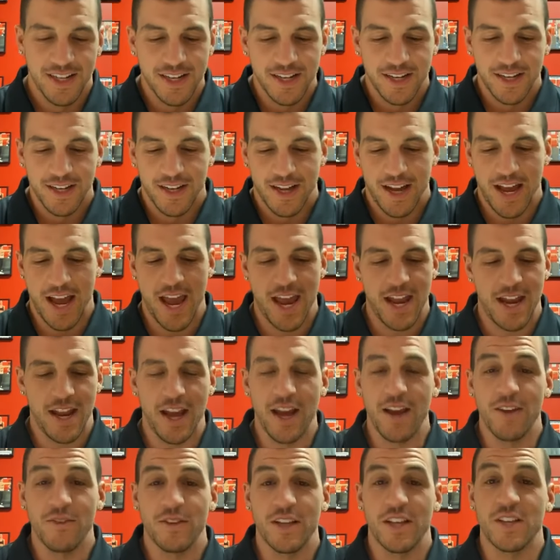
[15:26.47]

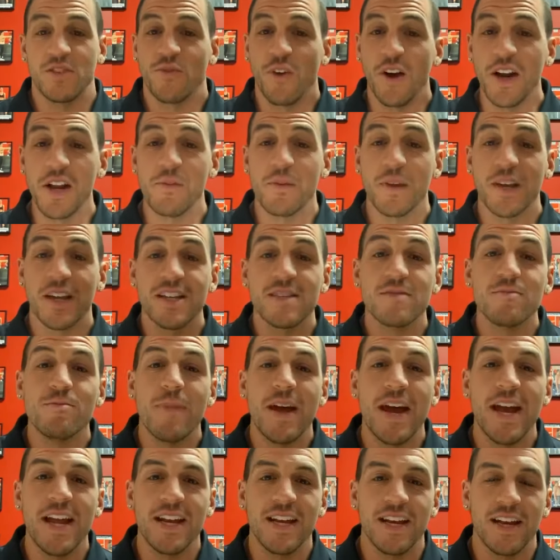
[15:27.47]
And it's funny because
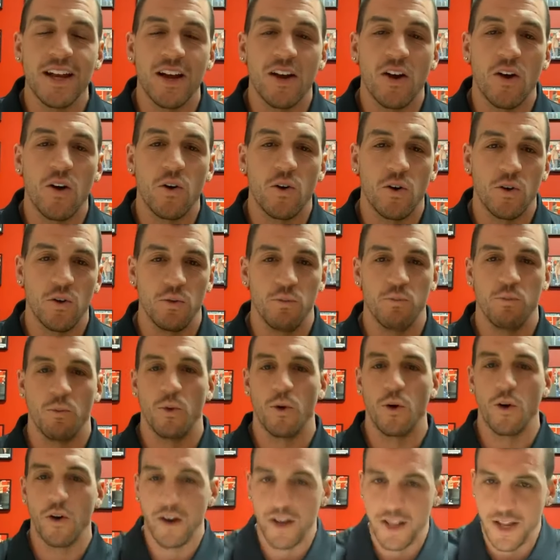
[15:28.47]
men hold
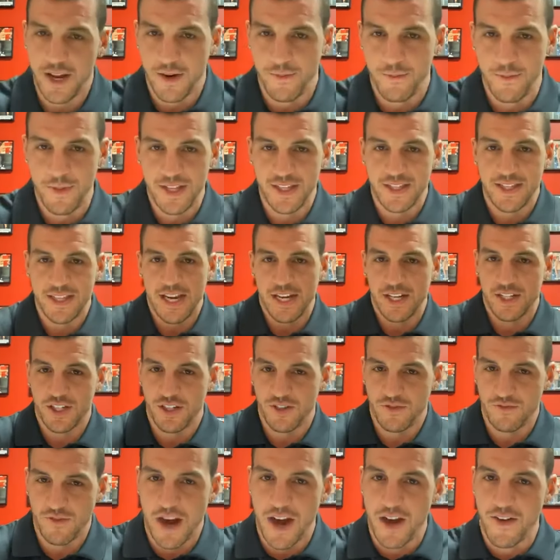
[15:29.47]
more in their
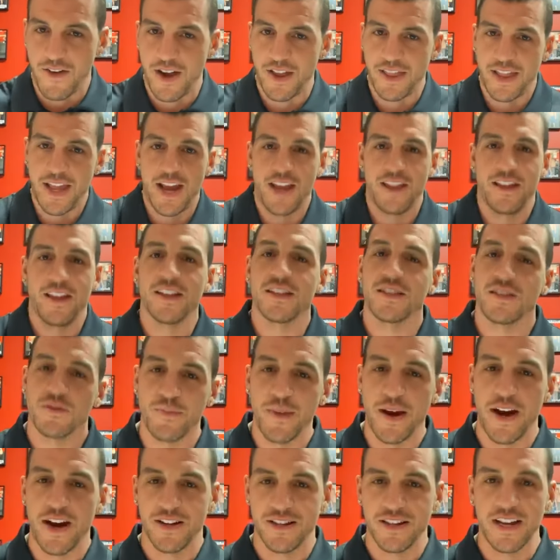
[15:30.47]
midsection, right around there, that
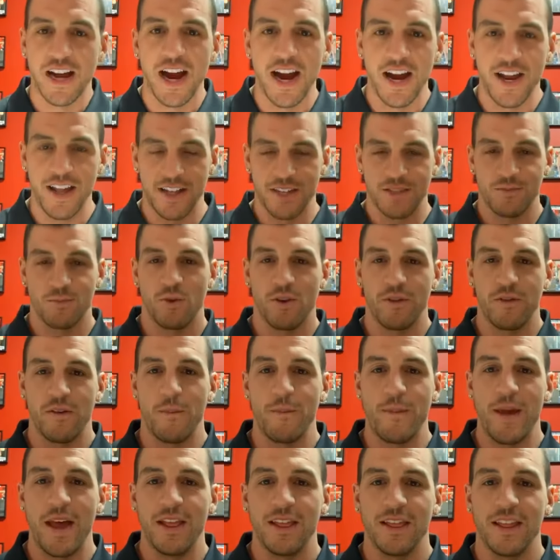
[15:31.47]
spare tire. That's more of a
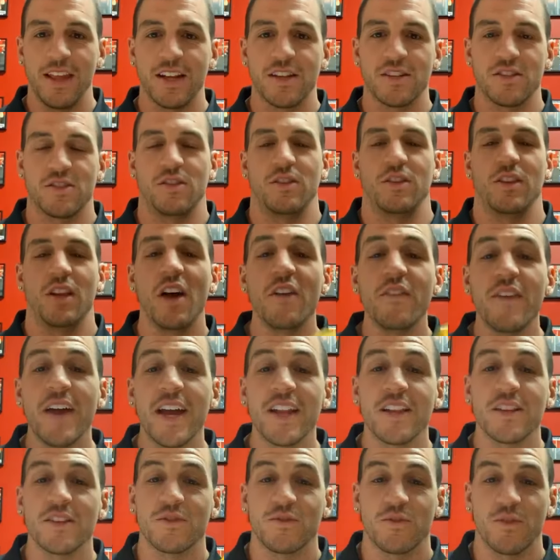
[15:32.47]
men thing. So love
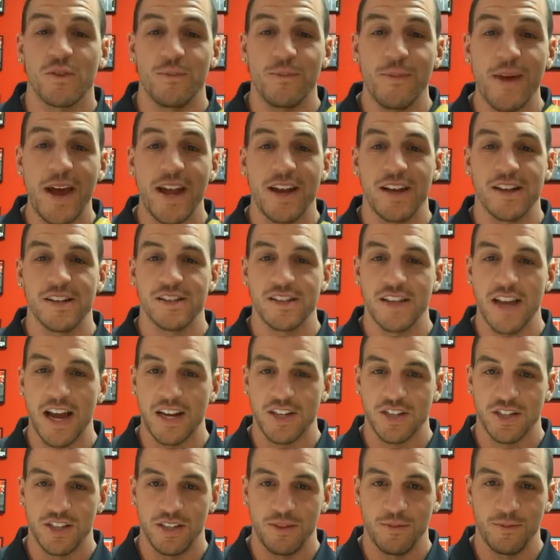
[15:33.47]
handles for men
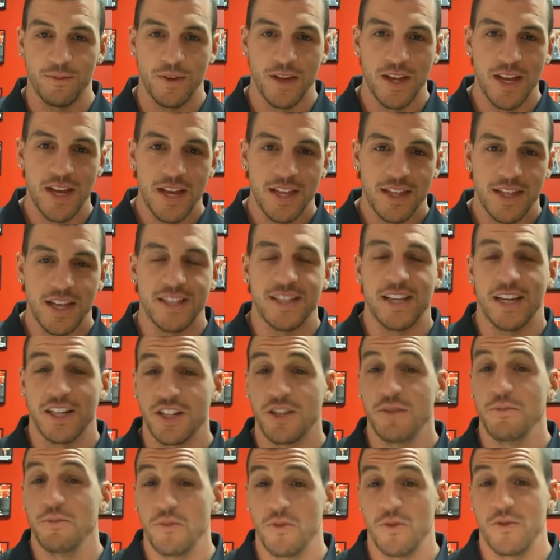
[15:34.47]
that's
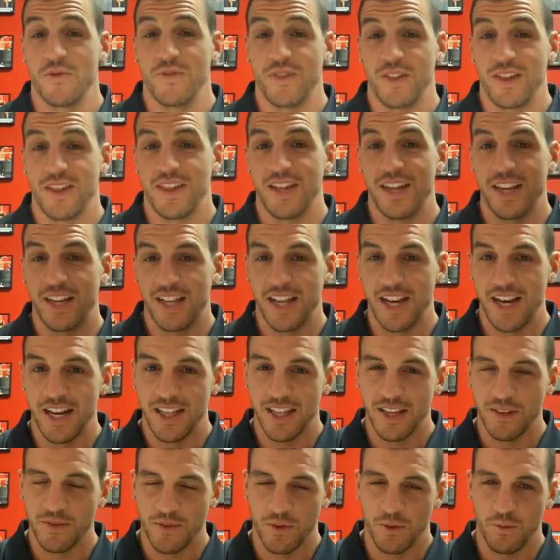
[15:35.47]
actually more of a thing than I
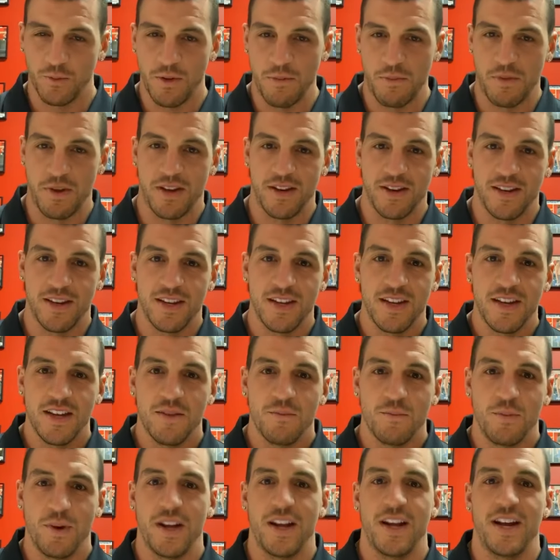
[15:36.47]
think for women.
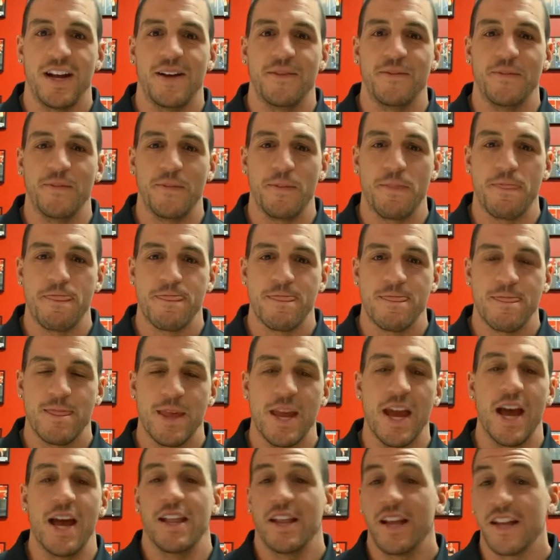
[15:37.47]
But
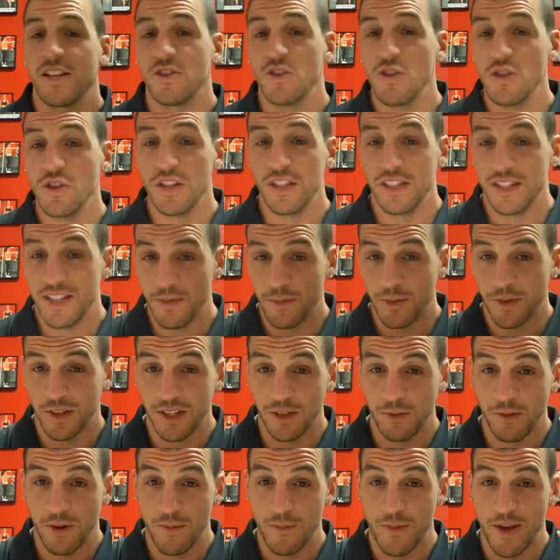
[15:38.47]
yeah, that's usually typically
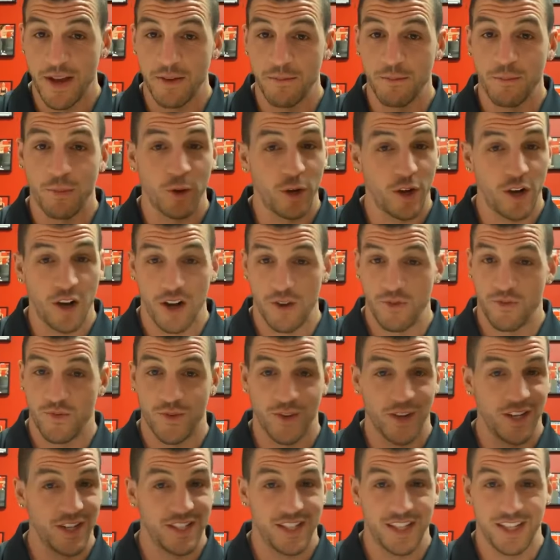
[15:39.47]
where men put it on
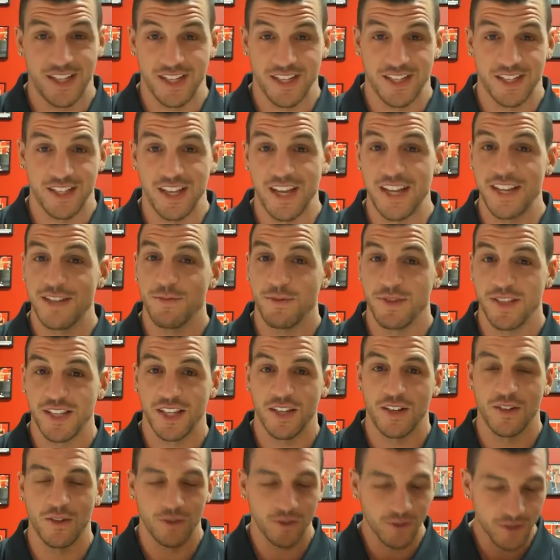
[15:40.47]
first, and that's the last place it
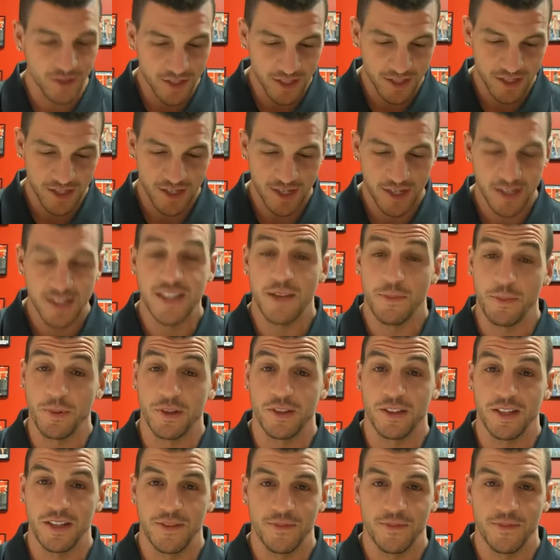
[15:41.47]
goes, typically.